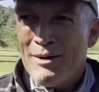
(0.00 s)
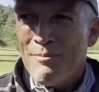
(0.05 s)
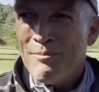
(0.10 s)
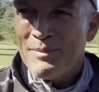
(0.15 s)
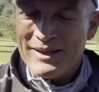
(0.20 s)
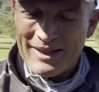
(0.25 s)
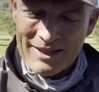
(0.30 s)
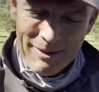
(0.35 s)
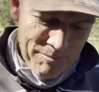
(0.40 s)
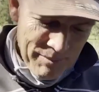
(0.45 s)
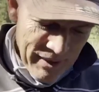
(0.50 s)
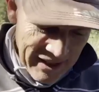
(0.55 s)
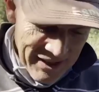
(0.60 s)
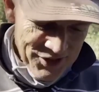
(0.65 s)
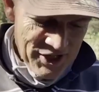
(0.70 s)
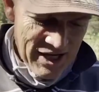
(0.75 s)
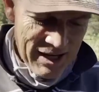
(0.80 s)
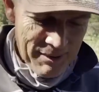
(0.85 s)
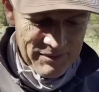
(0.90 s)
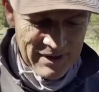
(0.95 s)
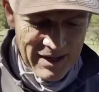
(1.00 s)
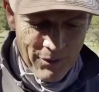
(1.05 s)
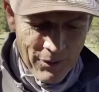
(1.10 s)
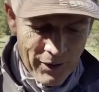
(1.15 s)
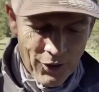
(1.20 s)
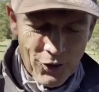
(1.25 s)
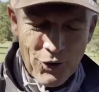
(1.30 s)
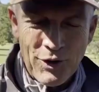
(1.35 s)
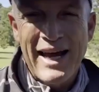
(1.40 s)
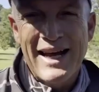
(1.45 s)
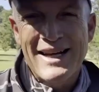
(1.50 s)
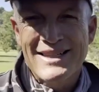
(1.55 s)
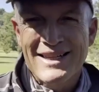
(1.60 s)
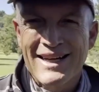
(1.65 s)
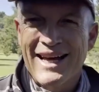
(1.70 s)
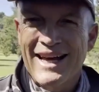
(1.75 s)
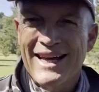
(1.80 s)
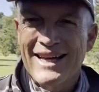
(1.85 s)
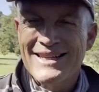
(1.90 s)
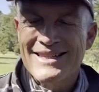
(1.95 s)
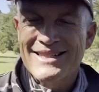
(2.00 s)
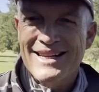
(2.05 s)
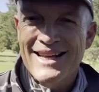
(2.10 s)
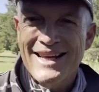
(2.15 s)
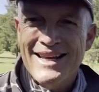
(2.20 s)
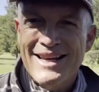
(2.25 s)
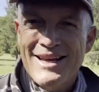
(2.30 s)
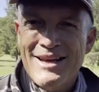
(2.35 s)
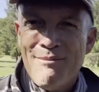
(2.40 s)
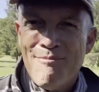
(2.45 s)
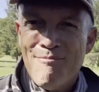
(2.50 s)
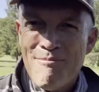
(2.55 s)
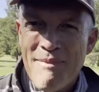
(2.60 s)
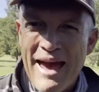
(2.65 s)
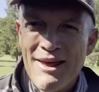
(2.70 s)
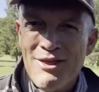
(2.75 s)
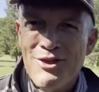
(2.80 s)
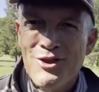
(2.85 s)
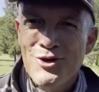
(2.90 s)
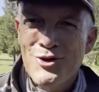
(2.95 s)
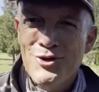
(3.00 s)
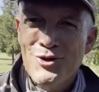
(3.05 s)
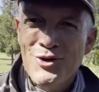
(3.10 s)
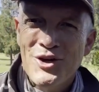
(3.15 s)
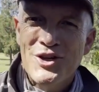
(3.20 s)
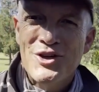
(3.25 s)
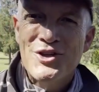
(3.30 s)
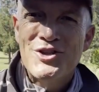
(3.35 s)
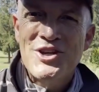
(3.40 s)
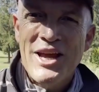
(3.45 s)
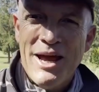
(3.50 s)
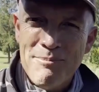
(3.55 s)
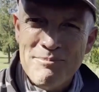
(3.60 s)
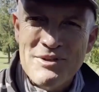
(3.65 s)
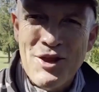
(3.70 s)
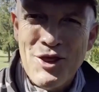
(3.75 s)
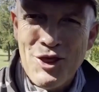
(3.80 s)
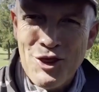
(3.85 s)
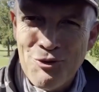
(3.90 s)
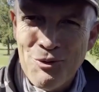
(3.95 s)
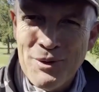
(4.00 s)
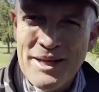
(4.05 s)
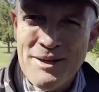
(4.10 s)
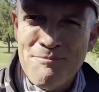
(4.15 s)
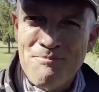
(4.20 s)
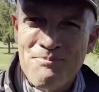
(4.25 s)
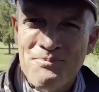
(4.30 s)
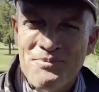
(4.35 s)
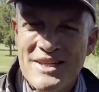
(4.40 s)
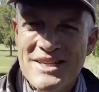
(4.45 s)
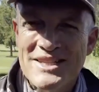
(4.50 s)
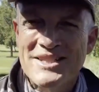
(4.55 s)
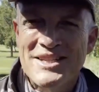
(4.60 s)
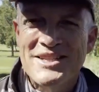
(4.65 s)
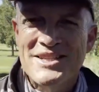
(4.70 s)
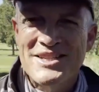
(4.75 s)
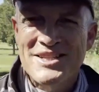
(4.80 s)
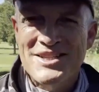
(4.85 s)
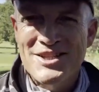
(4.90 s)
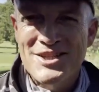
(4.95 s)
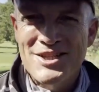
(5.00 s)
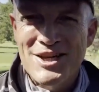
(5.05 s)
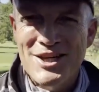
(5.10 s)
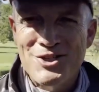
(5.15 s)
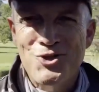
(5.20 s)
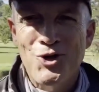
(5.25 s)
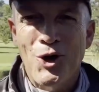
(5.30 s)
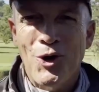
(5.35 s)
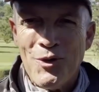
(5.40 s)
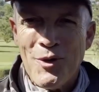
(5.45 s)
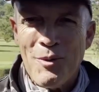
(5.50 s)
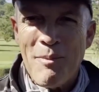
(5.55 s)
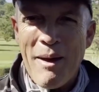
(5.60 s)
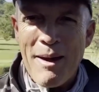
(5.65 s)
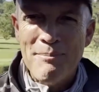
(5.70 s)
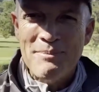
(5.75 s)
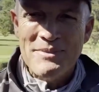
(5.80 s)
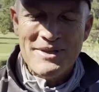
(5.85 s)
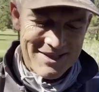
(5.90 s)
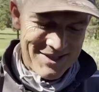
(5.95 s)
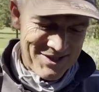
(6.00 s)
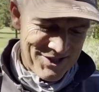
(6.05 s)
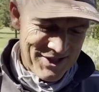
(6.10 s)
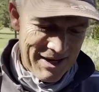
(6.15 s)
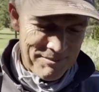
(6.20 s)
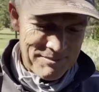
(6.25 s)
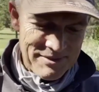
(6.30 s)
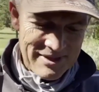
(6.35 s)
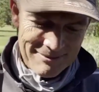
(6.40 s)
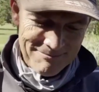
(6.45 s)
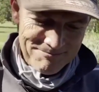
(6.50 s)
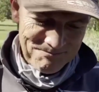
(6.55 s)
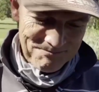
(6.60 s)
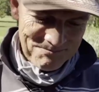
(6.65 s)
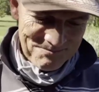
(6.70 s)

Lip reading: But the big chapter I want to look at today is Matthew chapter 3. This is the John the Baptist chapter.